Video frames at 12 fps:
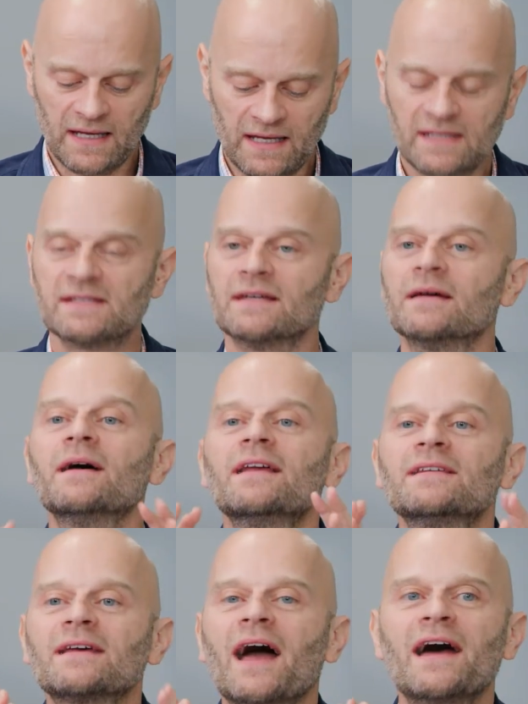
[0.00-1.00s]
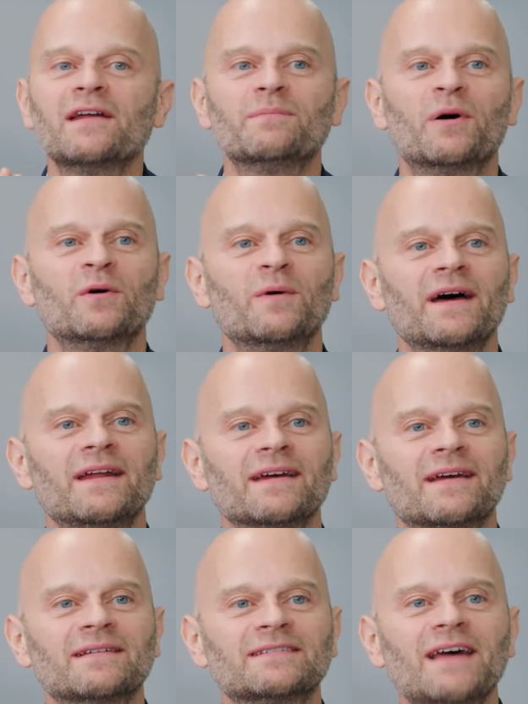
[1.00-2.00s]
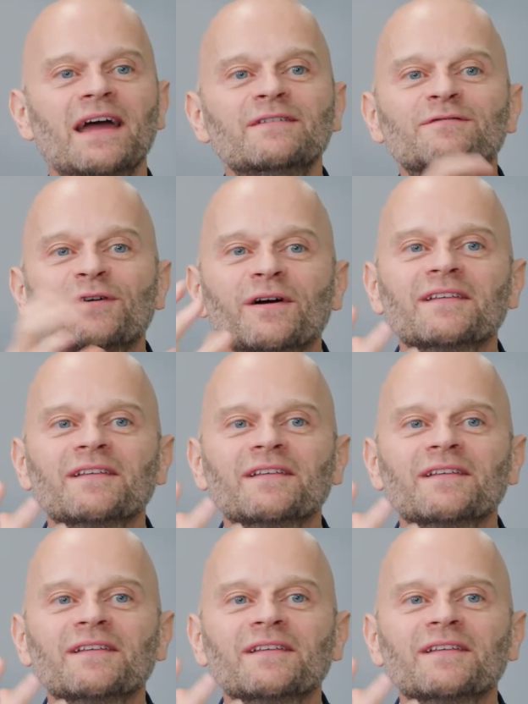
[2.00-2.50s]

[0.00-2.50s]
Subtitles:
is a kind of poetic cipher.